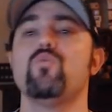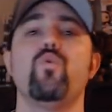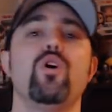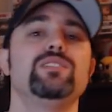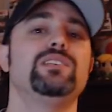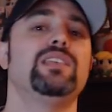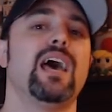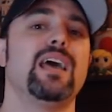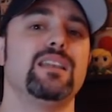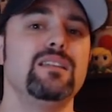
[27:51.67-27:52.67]
Woods
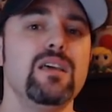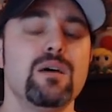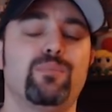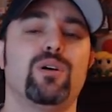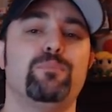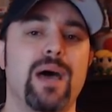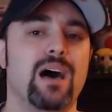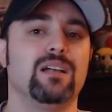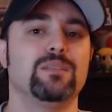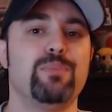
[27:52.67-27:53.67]
then
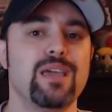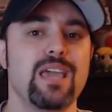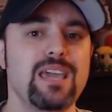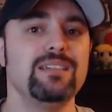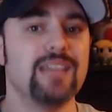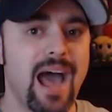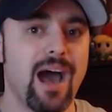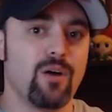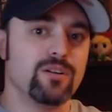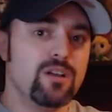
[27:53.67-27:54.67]
propelled Big E
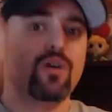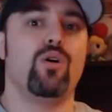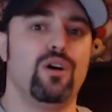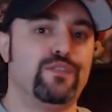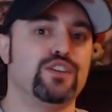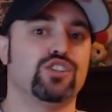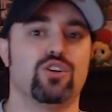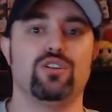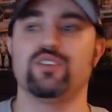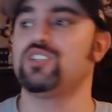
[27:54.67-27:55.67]
down off his
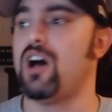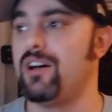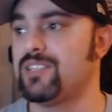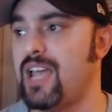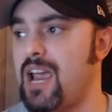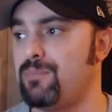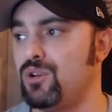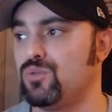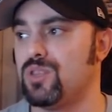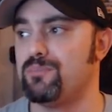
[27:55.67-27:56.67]
shoulders onto
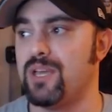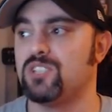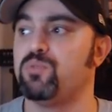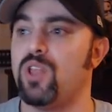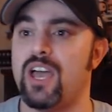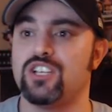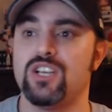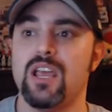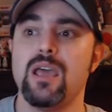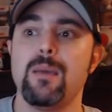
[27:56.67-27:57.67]
Ambrose with the big
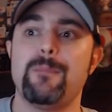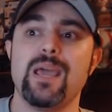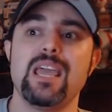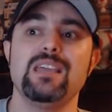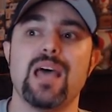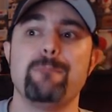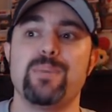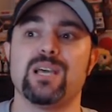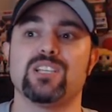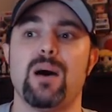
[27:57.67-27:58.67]
splash. Big E then
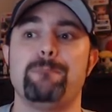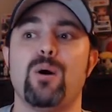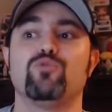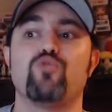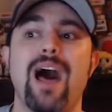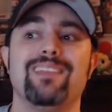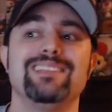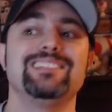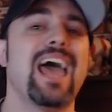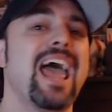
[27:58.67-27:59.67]
picks up both
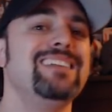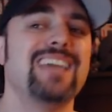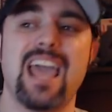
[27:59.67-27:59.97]
Rollins and